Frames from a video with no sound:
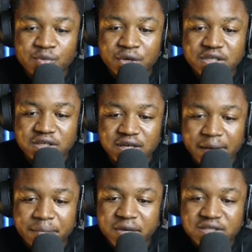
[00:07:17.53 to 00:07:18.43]
waiting. I
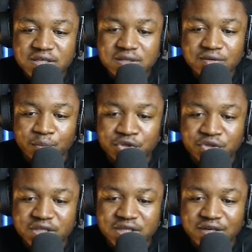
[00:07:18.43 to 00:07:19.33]
missed this
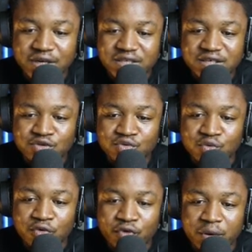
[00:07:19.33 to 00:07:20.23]
opportunity right here to
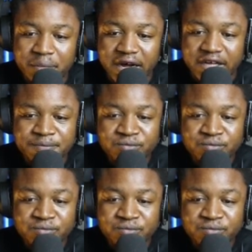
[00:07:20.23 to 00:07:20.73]
go for a buy.